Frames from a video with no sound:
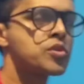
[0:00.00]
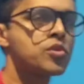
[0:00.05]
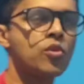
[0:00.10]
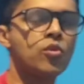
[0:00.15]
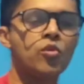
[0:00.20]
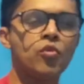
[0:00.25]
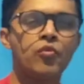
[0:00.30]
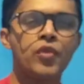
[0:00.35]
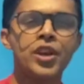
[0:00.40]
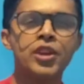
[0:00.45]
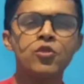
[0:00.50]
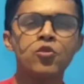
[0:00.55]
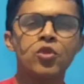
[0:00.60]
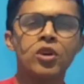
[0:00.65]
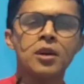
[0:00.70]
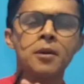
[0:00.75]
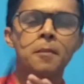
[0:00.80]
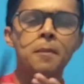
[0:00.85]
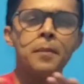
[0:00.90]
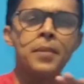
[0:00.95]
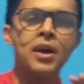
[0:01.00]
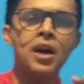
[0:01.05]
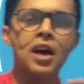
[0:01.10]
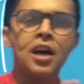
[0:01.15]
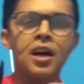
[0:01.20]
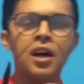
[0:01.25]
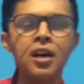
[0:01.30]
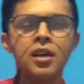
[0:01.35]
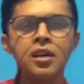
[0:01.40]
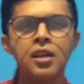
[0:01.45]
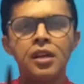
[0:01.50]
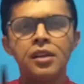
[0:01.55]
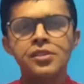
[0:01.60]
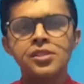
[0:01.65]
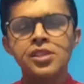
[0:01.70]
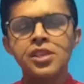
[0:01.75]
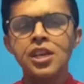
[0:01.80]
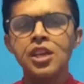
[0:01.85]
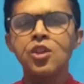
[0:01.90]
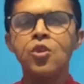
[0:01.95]
So when you compare
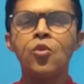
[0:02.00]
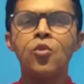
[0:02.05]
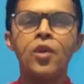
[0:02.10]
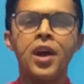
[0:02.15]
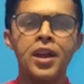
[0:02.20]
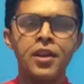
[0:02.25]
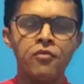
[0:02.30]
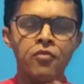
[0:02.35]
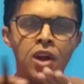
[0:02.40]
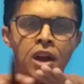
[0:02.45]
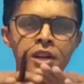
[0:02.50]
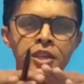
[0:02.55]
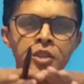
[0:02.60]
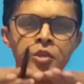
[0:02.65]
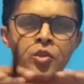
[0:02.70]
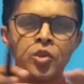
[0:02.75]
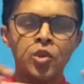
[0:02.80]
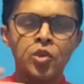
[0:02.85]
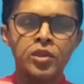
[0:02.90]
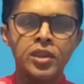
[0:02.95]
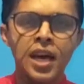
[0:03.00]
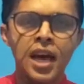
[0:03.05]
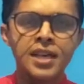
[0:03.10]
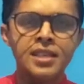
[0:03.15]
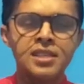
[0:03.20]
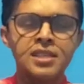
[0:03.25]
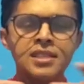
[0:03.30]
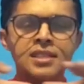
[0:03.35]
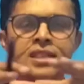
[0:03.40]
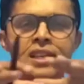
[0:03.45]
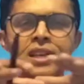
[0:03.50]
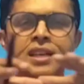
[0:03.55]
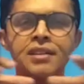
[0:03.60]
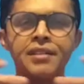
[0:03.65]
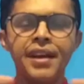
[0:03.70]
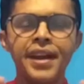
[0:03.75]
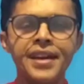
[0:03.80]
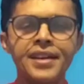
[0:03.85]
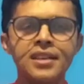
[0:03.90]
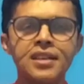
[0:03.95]
0 and 1, you know that the
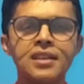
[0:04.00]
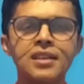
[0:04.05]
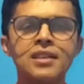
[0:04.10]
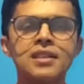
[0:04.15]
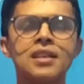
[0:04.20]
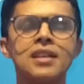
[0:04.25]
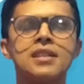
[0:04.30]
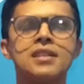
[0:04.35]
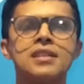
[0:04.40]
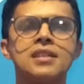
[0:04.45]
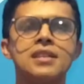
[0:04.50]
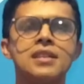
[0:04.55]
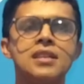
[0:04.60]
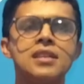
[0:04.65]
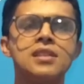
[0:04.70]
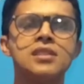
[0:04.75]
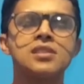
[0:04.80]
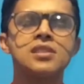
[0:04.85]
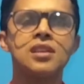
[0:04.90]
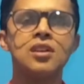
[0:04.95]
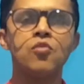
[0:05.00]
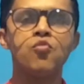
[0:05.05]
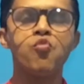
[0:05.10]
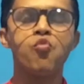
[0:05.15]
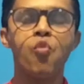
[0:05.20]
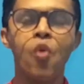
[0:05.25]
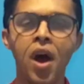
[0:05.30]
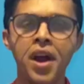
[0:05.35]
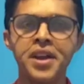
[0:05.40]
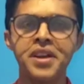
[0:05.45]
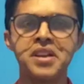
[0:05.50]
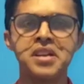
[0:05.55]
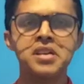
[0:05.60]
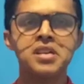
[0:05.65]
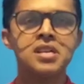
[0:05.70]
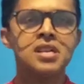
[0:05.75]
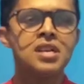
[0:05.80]
greater digit is 1.